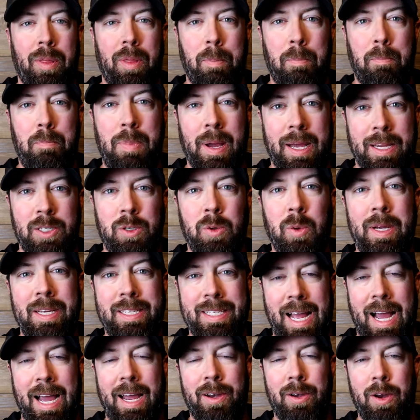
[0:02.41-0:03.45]
of the best
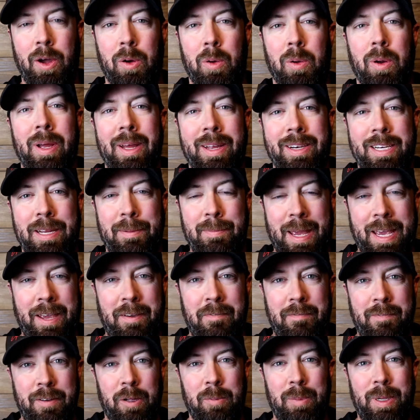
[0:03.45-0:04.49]
ways I know to make
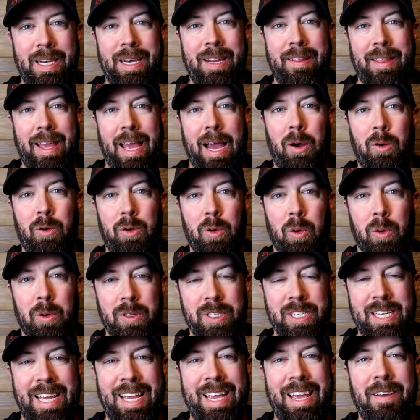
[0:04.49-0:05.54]
filming in the
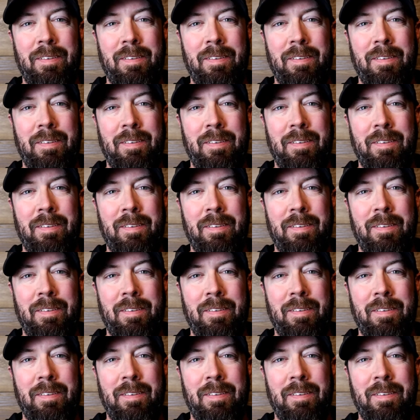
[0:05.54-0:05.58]
outdoors